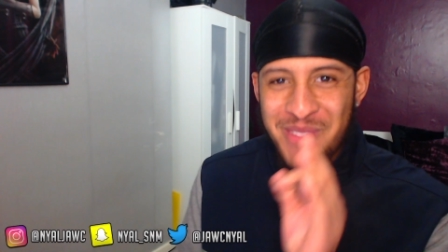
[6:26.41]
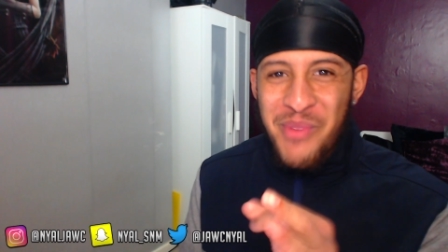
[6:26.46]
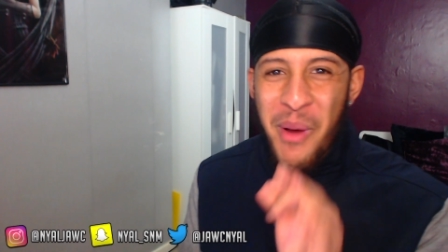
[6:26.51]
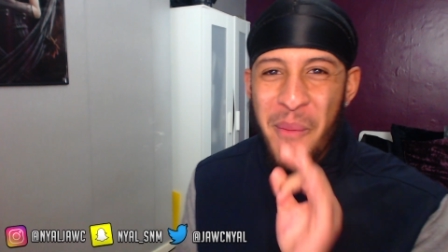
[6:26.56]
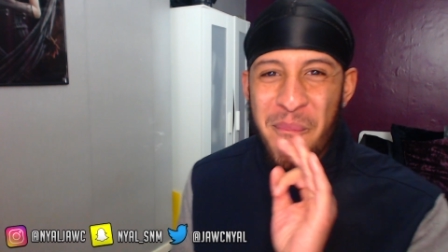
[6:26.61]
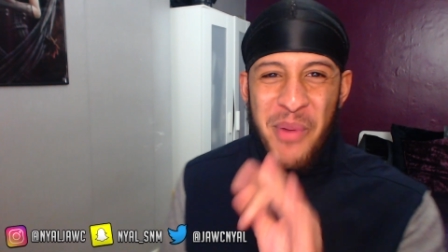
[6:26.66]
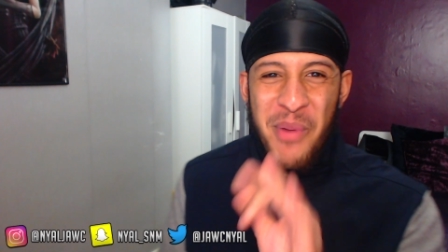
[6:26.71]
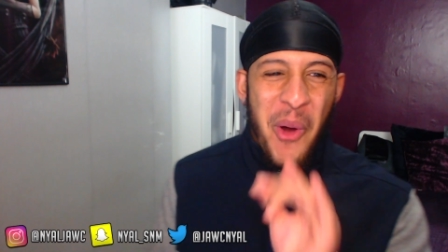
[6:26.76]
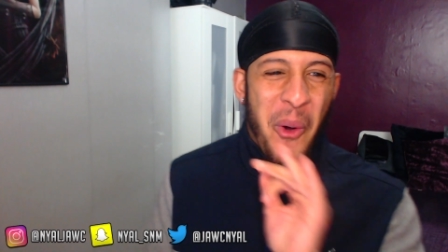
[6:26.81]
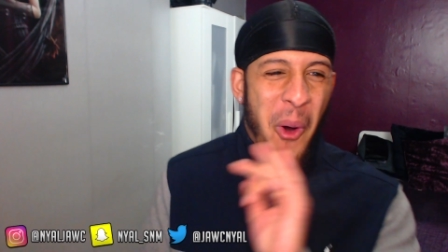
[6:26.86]

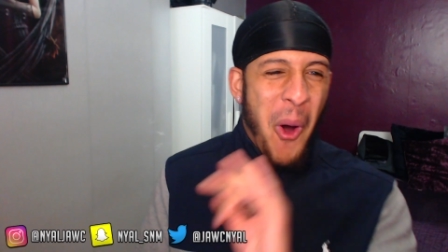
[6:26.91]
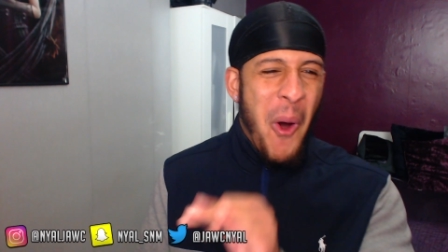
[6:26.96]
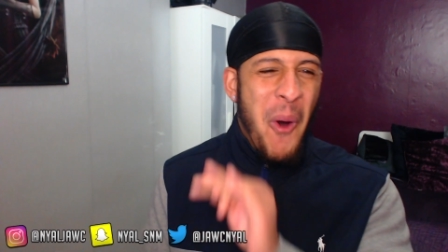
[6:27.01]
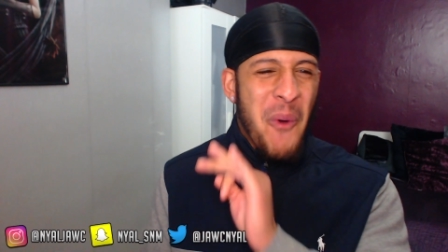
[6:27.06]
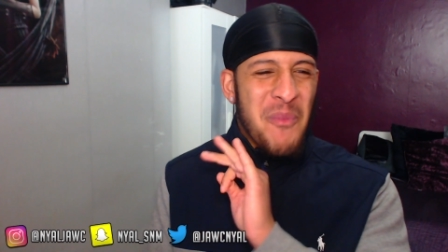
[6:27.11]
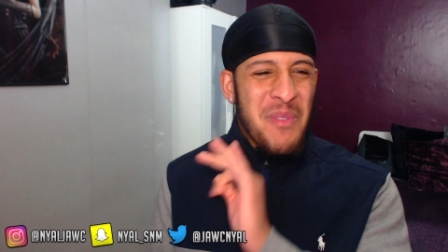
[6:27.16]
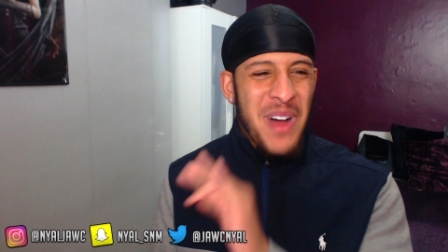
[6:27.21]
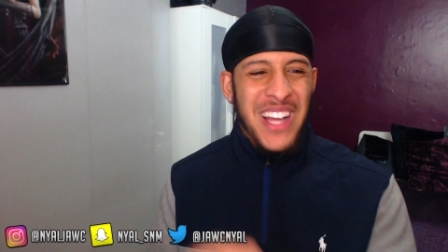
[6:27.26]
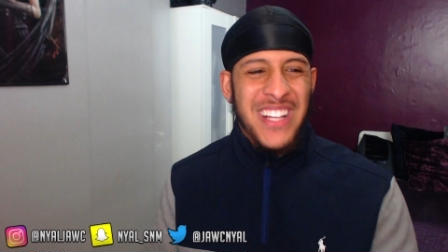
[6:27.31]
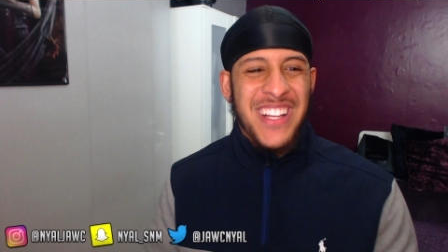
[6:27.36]
but bro, oh
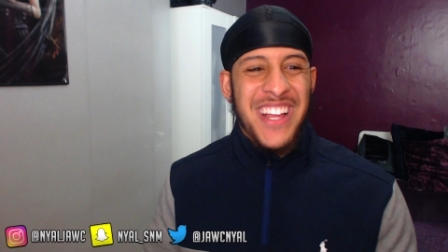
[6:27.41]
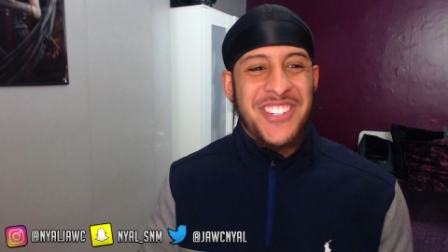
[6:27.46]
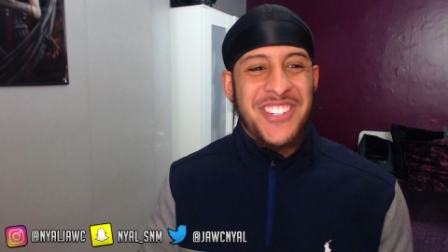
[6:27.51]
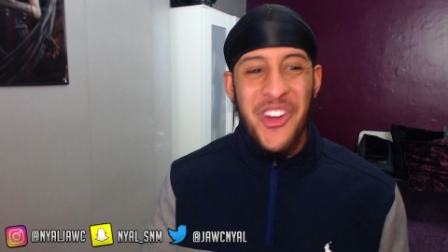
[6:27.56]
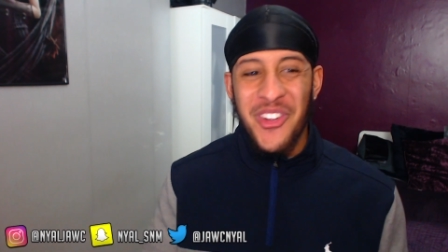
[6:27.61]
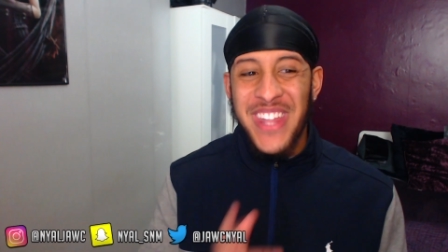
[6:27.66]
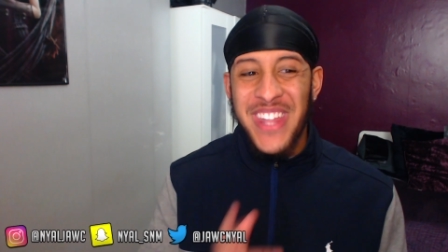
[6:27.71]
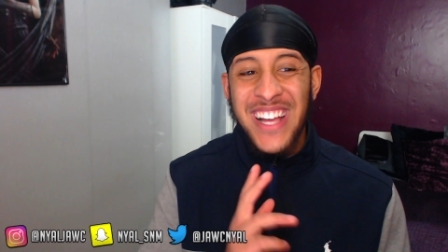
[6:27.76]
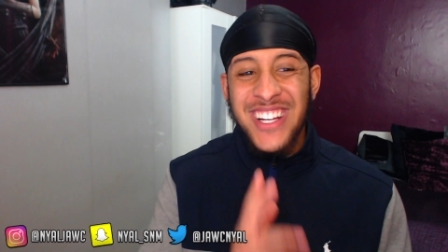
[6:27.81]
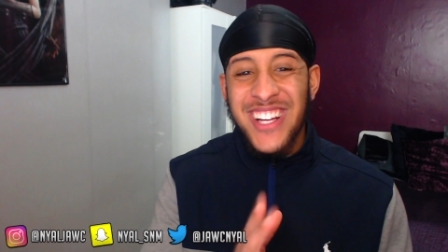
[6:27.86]
my gosh,
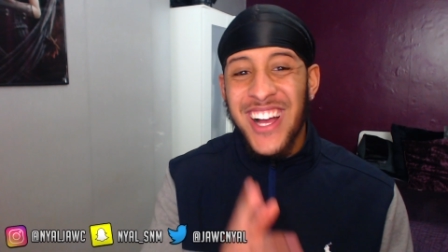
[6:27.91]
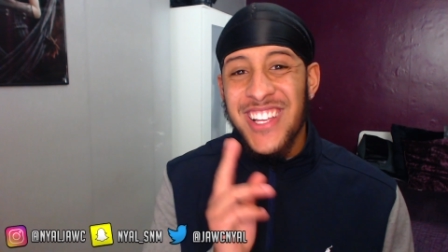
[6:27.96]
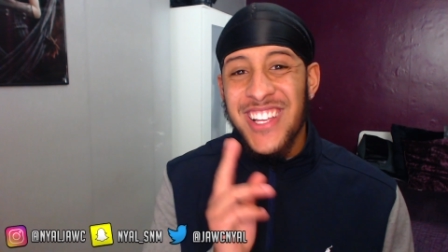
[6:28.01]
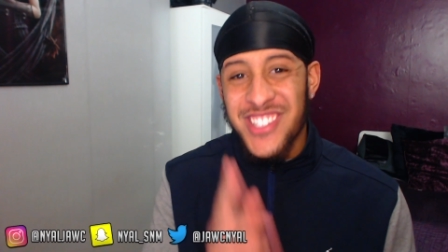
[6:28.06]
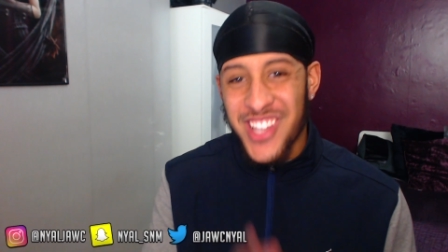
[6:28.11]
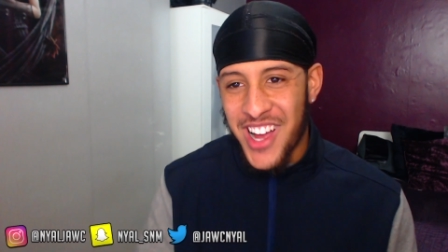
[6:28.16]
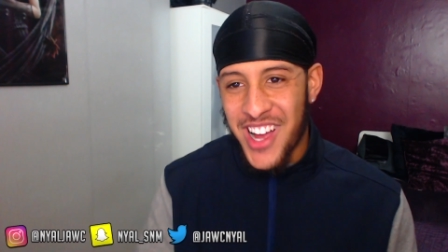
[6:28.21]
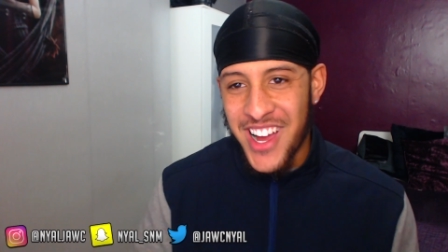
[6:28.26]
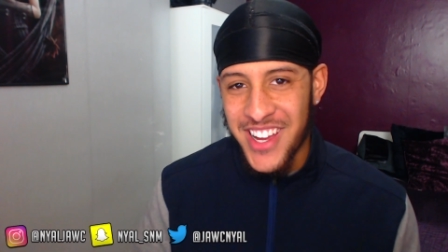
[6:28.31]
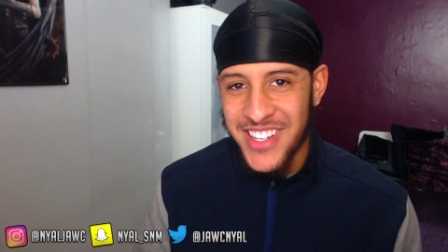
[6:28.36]
yo, that guy's
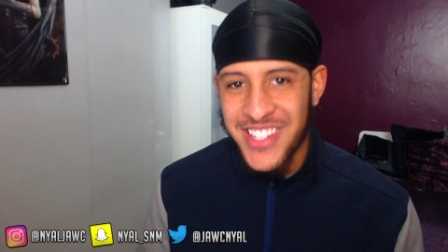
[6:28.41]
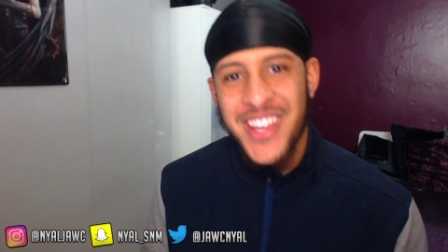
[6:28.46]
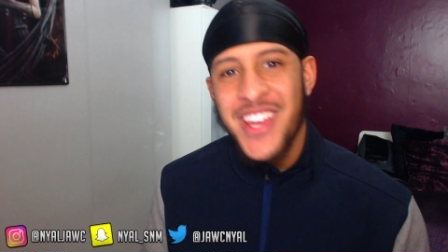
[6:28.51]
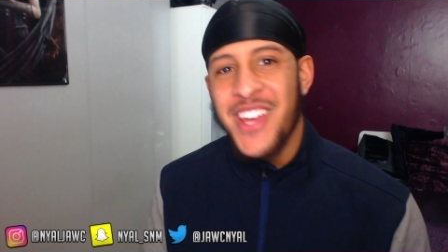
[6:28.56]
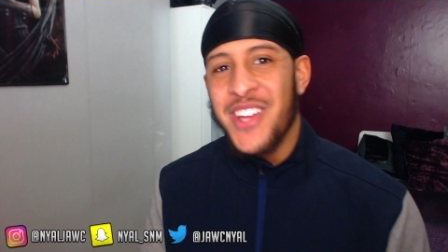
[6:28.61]
hard.